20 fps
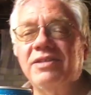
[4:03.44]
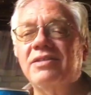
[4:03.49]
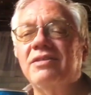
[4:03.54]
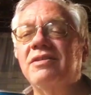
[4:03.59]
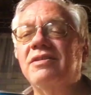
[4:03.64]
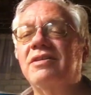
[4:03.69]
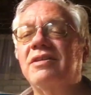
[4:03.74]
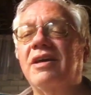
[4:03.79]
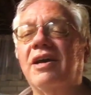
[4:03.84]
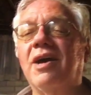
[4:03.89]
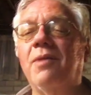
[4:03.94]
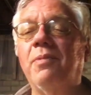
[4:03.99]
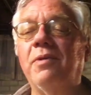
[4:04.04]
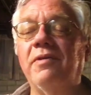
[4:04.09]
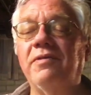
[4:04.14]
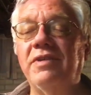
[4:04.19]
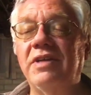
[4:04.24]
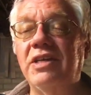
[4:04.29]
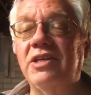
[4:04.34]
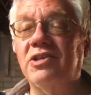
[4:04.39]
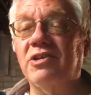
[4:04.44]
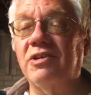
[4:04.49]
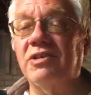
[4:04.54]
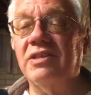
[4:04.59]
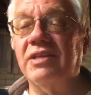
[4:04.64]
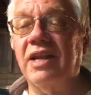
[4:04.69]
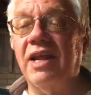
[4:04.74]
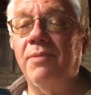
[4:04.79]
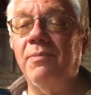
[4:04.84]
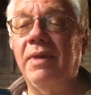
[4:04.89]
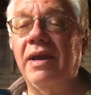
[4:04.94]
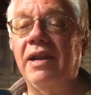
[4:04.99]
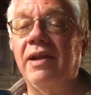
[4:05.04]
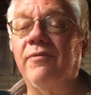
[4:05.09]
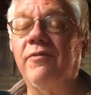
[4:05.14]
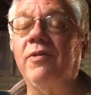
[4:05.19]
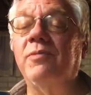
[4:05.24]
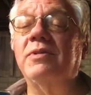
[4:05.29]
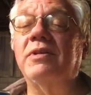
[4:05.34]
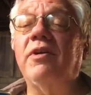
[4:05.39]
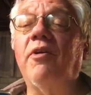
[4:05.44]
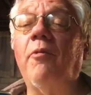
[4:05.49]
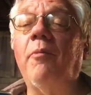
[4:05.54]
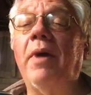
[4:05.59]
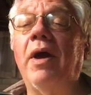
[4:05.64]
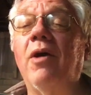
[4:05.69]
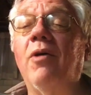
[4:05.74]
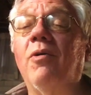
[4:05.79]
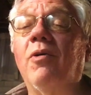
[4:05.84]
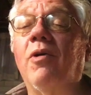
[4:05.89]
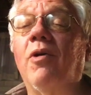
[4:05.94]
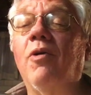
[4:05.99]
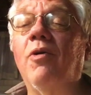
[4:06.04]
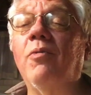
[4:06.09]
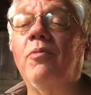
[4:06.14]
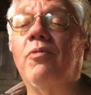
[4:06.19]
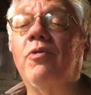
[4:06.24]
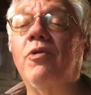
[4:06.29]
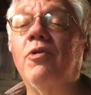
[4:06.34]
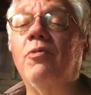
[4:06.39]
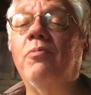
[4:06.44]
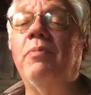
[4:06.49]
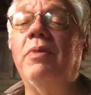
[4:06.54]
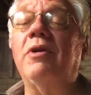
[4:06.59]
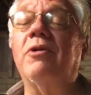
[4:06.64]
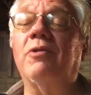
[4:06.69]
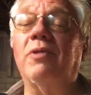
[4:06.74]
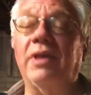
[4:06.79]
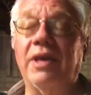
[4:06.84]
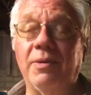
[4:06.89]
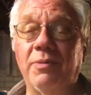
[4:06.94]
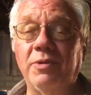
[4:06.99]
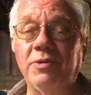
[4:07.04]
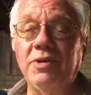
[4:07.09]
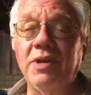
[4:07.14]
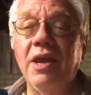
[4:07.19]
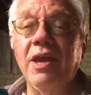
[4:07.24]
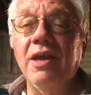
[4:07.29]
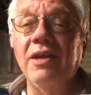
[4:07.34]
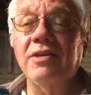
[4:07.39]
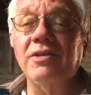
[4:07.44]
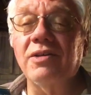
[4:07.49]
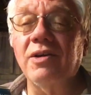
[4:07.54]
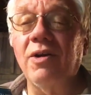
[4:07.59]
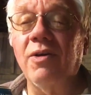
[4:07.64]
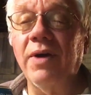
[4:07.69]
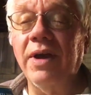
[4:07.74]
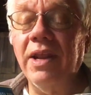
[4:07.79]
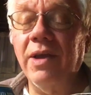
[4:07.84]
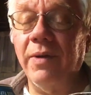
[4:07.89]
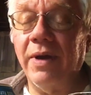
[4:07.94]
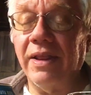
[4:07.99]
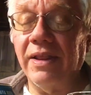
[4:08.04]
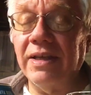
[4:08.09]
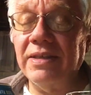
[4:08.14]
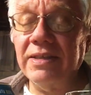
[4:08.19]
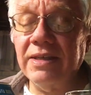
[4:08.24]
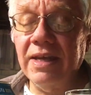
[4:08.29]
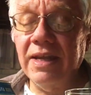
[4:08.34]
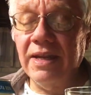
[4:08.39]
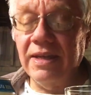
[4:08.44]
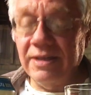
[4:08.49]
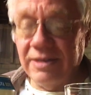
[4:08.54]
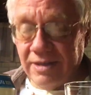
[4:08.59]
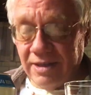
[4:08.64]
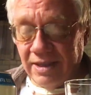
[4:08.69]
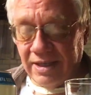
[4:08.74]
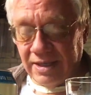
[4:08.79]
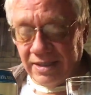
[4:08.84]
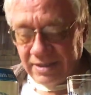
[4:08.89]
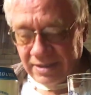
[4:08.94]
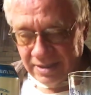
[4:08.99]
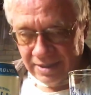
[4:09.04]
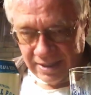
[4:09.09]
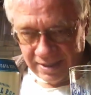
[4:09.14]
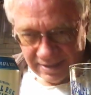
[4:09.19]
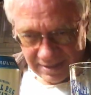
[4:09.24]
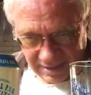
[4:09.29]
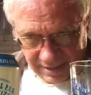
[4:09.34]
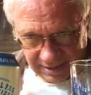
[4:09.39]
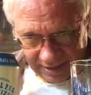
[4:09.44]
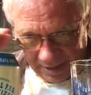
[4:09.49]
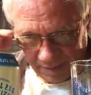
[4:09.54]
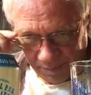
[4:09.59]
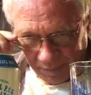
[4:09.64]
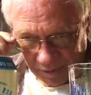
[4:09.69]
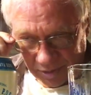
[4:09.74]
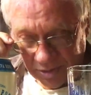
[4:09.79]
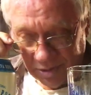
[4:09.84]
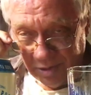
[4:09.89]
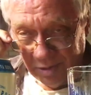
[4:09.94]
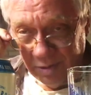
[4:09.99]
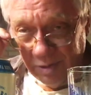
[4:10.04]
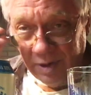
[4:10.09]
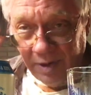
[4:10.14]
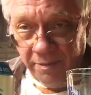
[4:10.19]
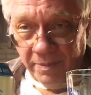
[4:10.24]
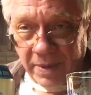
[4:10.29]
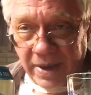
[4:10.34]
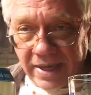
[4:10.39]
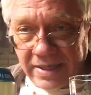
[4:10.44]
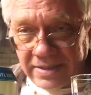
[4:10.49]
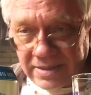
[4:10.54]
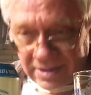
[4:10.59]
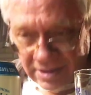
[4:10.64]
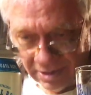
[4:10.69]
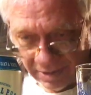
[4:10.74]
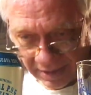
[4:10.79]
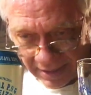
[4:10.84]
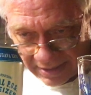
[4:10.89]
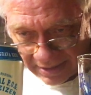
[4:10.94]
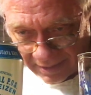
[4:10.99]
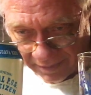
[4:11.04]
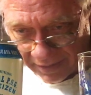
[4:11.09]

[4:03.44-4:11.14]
is a couple of t-shirts that I made up from some of my old homebrew beer labels. So anyway, let's get into this. This is number two of my series of